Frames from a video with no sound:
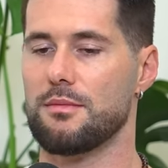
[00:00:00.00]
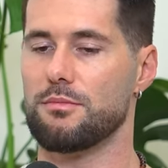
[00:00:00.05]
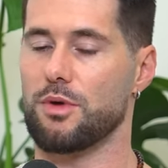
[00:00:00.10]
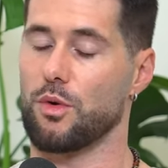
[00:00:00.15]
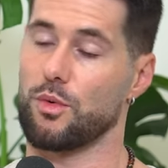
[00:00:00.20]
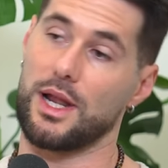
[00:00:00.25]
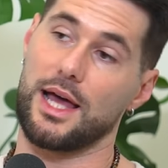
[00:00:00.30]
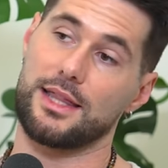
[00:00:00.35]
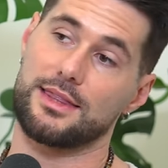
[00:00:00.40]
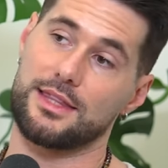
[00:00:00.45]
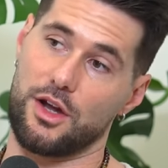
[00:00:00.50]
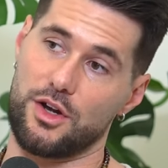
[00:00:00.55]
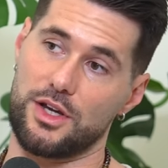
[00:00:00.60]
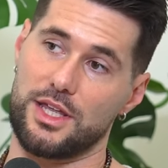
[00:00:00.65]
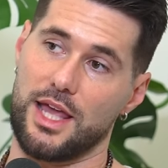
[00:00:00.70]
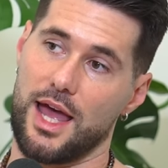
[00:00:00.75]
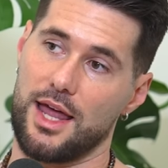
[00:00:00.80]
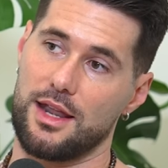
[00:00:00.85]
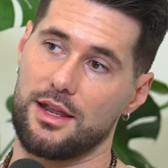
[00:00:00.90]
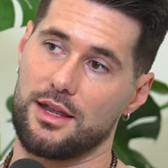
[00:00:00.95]
But we're not there
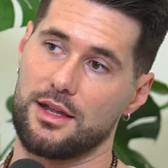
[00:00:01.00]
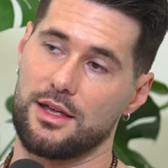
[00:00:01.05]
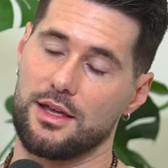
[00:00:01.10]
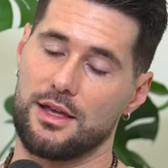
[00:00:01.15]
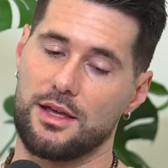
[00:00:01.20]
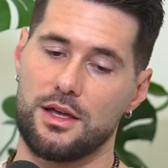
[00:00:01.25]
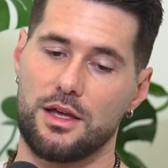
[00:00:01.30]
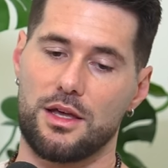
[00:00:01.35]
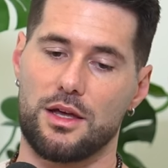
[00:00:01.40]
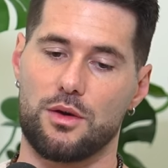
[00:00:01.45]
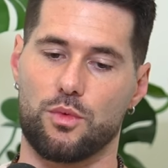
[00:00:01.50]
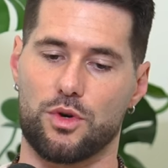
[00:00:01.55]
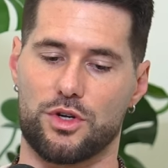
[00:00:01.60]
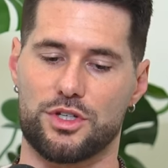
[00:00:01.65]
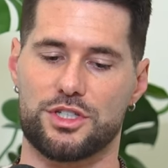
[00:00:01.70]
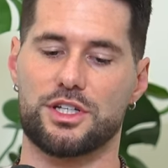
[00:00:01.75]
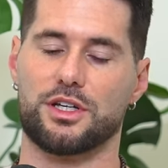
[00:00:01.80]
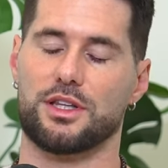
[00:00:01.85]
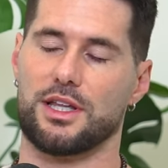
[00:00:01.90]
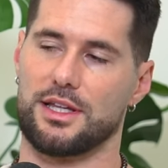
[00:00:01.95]
yet. Right. We're
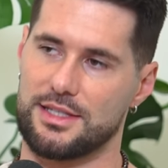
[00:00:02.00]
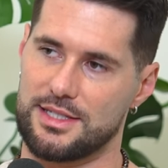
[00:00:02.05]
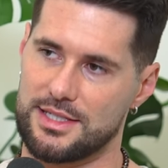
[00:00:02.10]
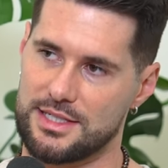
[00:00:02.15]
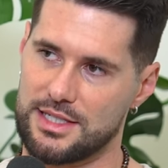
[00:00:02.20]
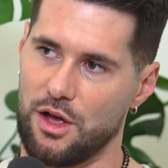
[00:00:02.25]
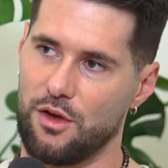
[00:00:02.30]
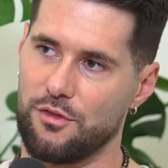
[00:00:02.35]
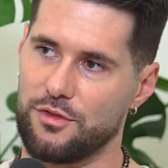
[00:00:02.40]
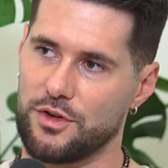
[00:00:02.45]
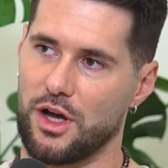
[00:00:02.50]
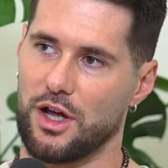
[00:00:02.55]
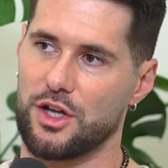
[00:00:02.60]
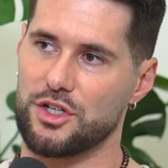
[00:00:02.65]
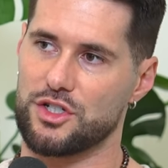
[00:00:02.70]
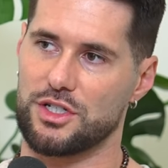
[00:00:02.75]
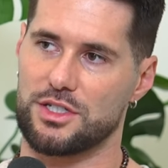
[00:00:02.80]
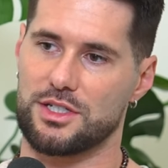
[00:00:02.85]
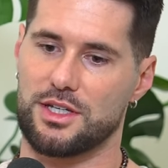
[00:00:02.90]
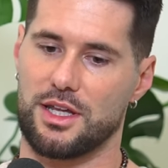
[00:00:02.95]
still in
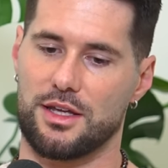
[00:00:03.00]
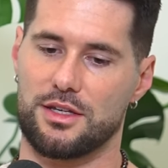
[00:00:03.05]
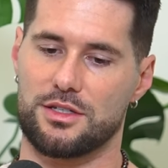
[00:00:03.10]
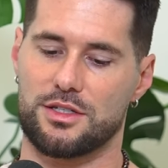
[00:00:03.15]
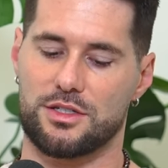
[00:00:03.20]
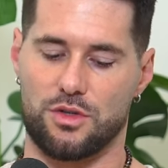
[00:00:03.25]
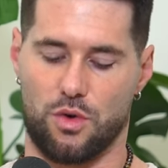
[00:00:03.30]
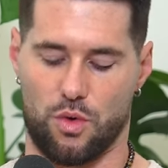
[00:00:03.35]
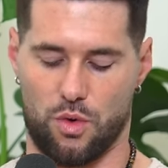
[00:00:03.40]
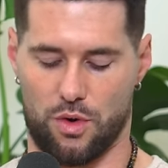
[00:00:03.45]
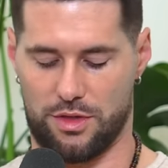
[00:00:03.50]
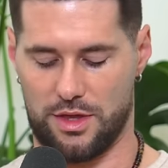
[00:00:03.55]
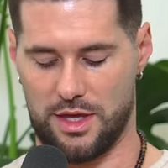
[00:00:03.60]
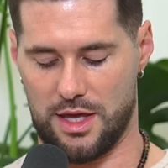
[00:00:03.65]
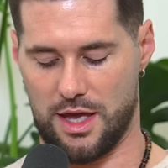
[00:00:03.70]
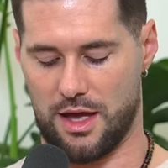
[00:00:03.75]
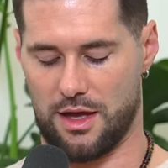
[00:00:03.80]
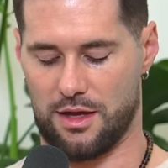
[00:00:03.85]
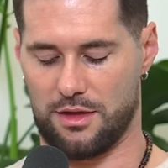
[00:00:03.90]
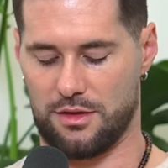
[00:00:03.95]
self-consciousness or
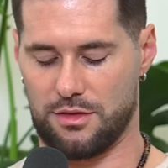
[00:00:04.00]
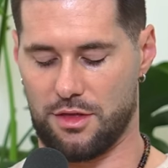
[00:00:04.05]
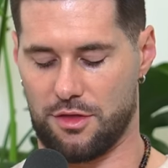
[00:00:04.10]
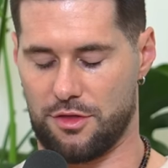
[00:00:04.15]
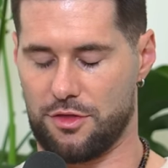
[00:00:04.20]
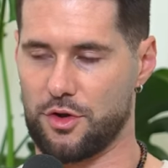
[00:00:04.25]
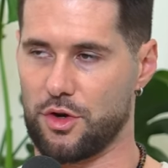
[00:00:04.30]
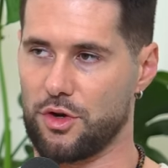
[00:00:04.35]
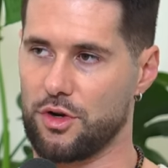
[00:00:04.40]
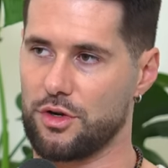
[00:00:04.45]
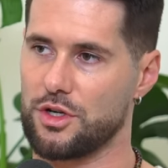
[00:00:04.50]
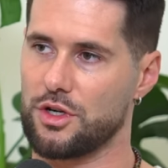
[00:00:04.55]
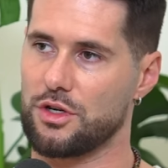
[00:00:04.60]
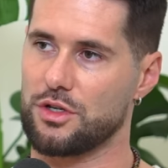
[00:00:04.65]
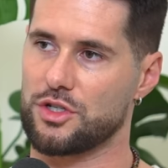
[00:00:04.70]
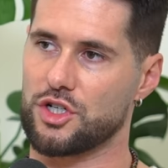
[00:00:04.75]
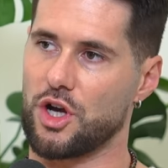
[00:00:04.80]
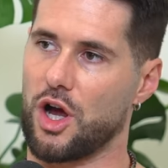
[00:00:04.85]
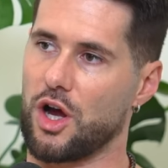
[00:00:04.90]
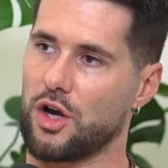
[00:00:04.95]
the uh, the third
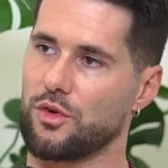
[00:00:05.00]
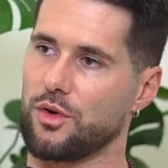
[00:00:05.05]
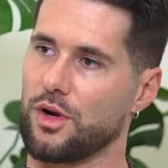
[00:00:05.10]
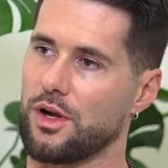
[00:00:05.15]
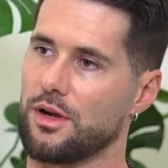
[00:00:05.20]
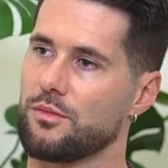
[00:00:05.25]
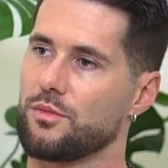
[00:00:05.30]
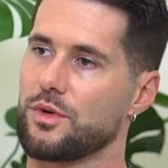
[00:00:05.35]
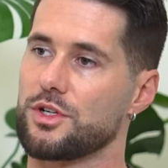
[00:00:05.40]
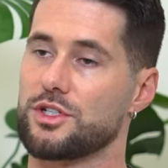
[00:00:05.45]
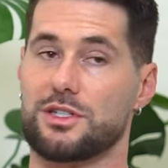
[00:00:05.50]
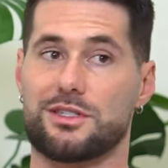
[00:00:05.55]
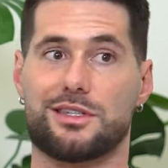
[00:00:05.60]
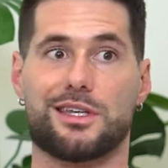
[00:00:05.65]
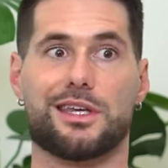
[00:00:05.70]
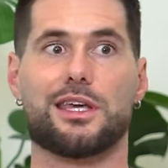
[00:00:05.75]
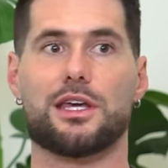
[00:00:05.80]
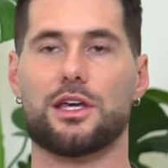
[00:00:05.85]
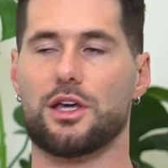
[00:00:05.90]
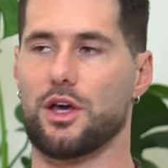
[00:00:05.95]
chakra, which is
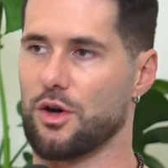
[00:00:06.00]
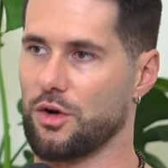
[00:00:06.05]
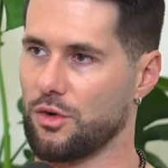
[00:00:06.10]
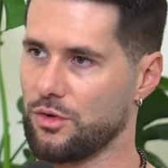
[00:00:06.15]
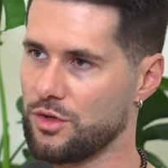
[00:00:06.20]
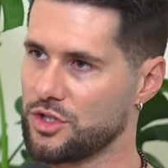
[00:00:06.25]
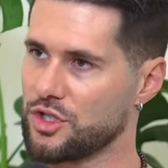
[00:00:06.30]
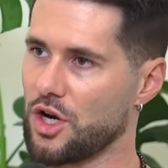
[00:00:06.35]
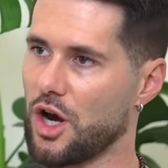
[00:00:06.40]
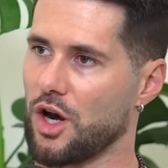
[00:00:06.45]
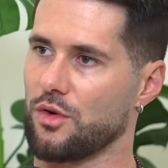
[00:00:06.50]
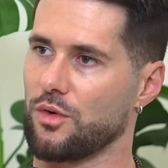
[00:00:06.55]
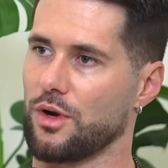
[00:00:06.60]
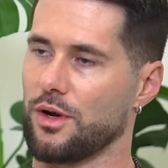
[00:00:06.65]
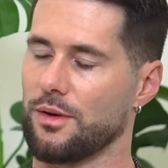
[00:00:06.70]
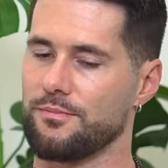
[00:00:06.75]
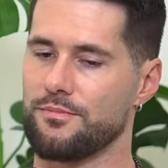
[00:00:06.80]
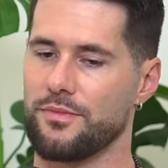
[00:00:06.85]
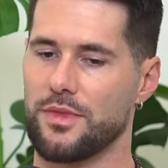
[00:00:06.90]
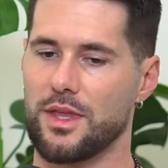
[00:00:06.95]
the ego
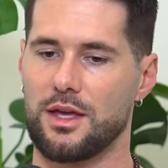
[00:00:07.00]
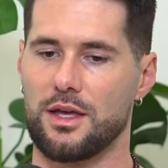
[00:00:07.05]
chakra.